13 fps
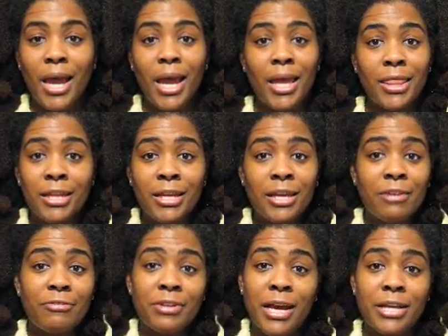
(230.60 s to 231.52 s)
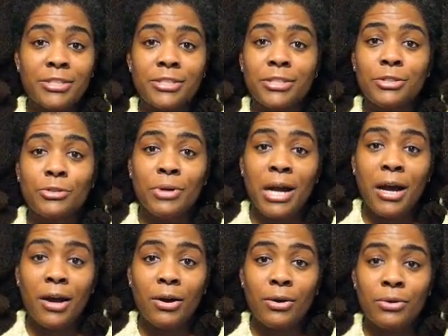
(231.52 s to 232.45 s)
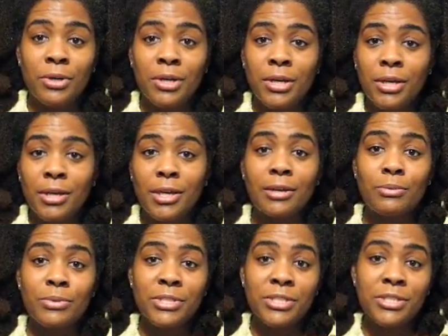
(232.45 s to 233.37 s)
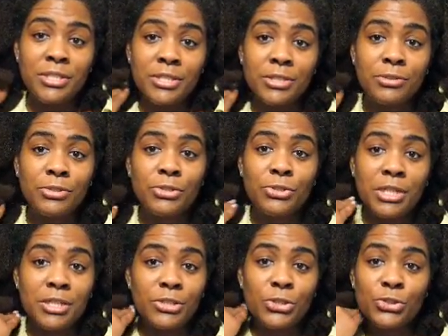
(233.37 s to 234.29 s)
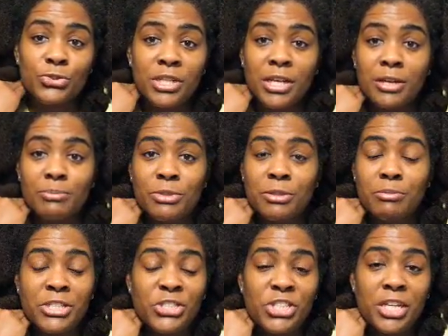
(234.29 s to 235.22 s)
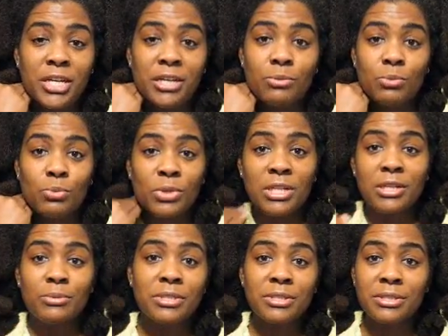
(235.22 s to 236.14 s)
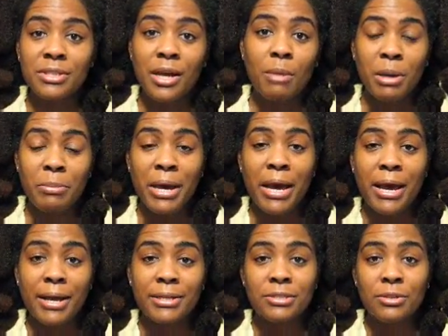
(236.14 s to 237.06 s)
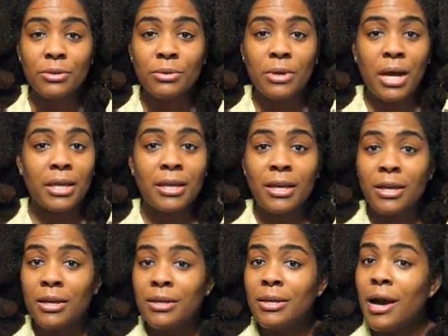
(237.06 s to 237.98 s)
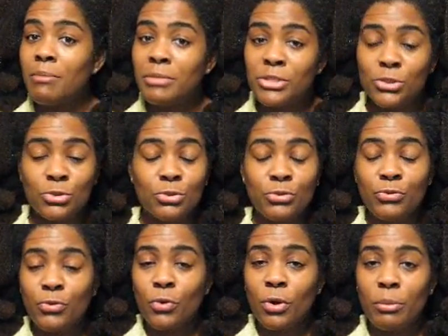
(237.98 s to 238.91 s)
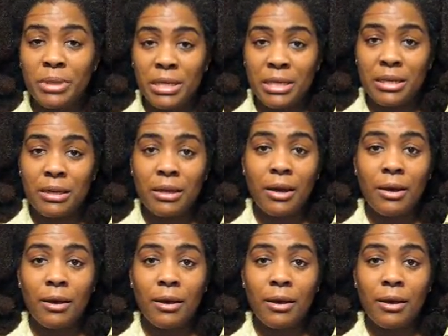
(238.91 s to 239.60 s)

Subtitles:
and then even as it grew out, it was still it shrink up to my chin when it was down my back. So I'm a true 4B.